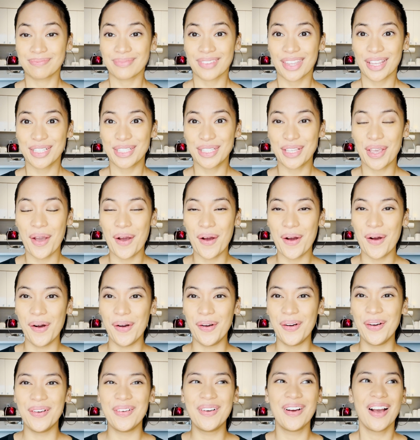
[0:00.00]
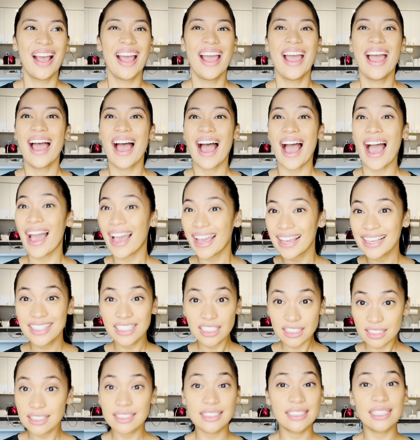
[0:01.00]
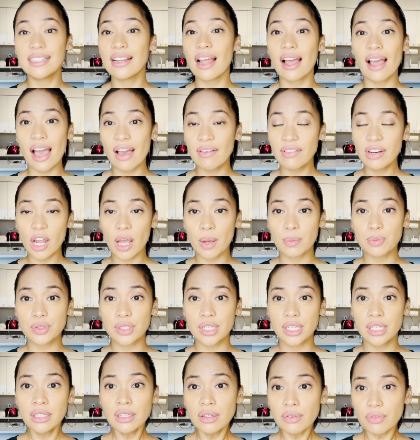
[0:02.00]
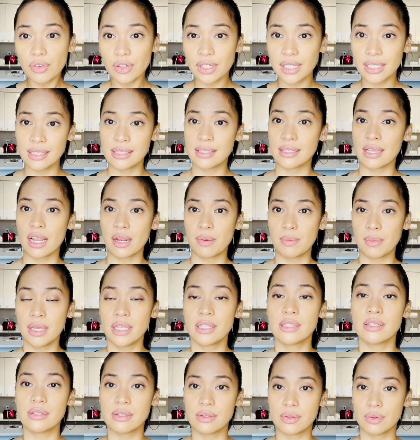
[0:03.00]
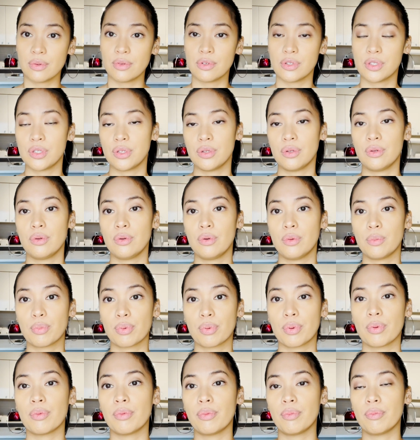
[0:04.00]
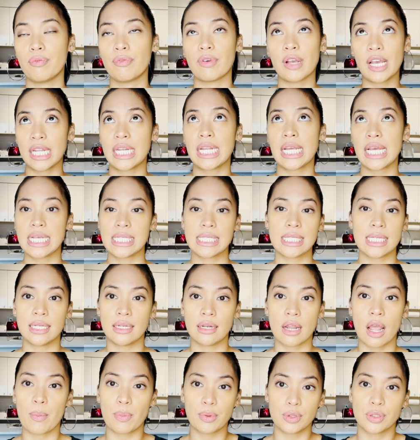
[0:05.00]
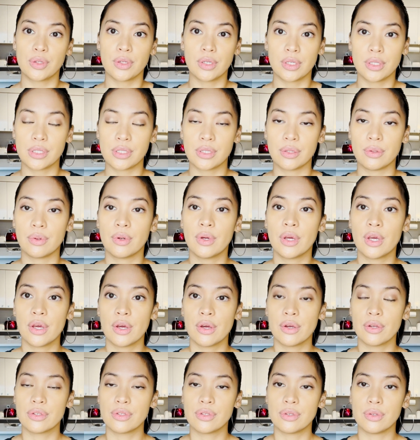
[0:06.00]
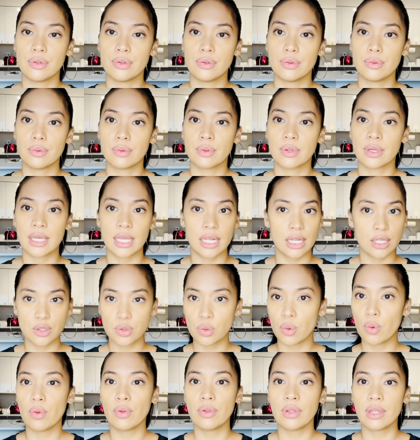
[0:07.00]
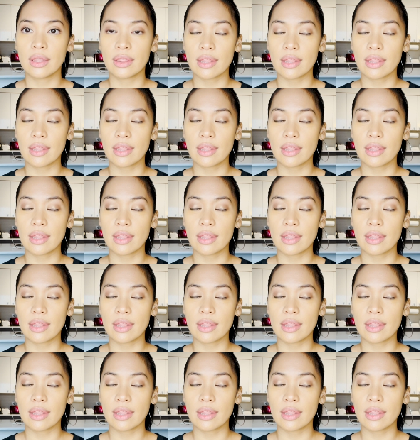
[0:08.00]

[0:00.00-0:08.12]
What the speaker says: So I did not have an option for consignment to provide it as an opportunity to get it sold